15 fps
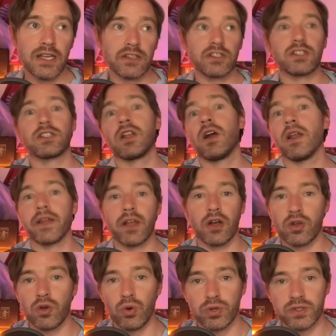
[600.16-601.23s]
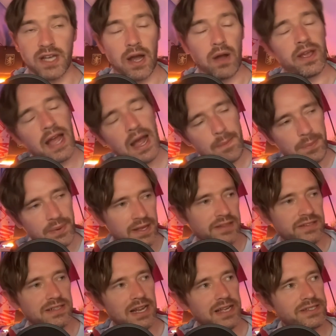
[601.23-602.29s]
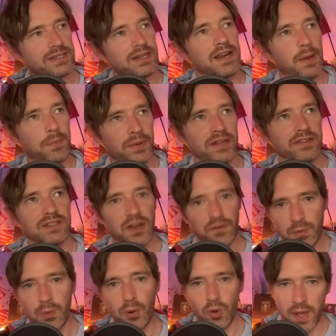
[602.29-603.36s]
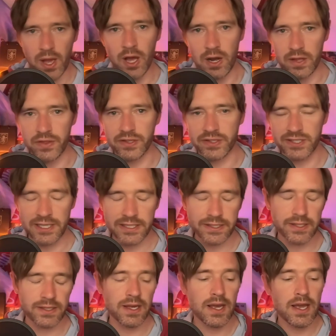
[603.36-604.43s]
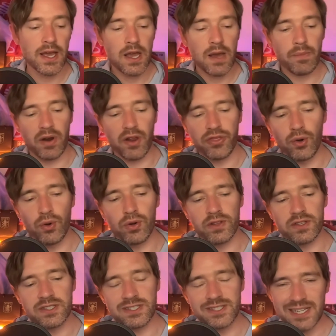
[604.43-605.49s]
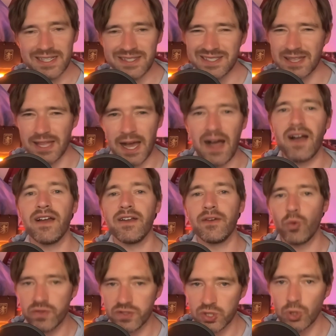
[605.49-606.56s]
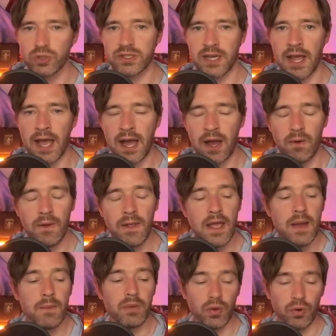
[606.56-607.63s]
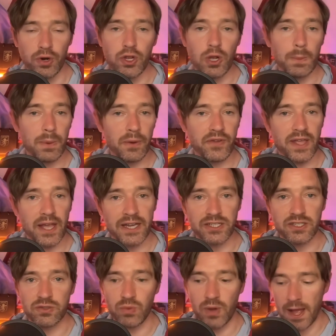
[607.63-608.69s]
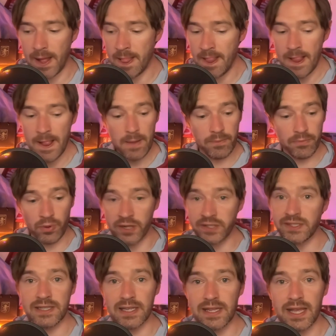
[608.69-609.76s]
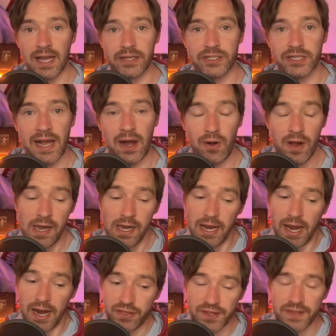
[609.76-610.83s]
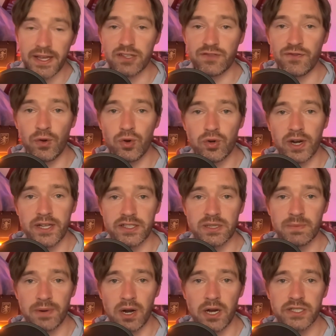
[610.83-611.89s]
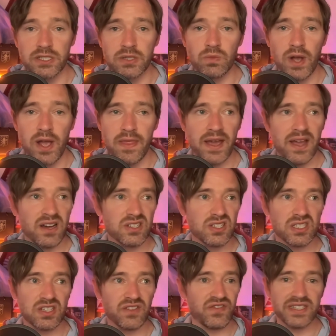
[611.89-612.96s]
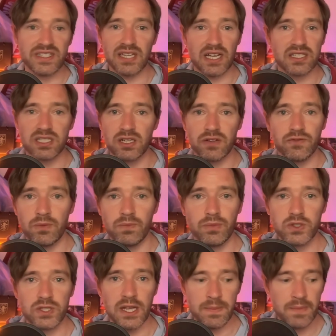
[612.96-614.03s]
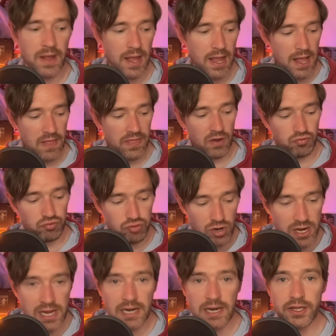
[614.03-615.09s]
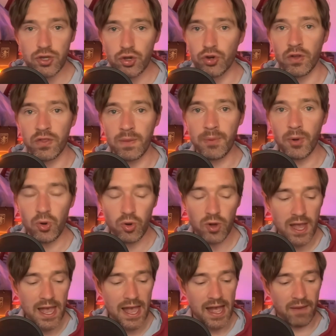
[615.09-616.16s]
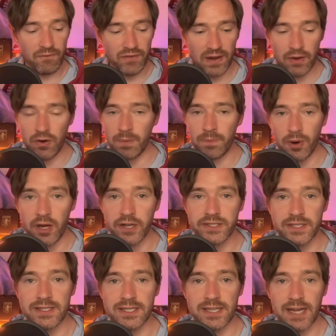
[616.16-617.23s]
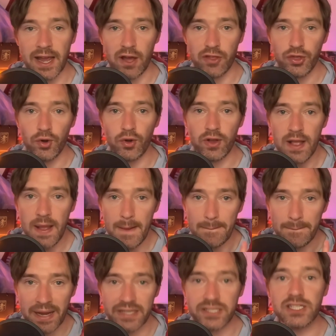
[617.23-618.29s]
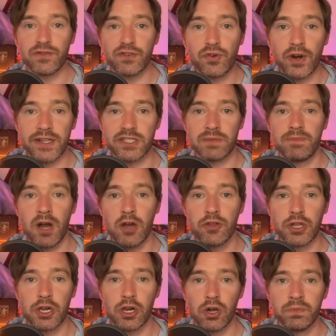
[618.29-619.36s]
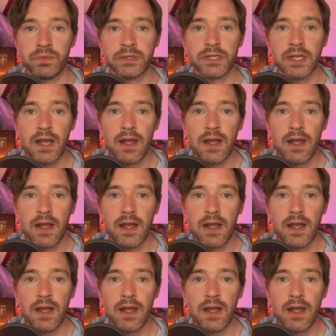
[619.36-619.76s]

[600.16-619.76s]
slightly got caught out. It happened against Leicester and it happened against Liverpool a bit earlier this season. But I thought since that, we've sorted it out. But there were a couple of occasions where Brighton did catch it out. And I think that's full credit to Brighton, where they are just a fantastic football team. They're really good on the ball. And Villa and Brighton today, I thought, massive credit to both clubs.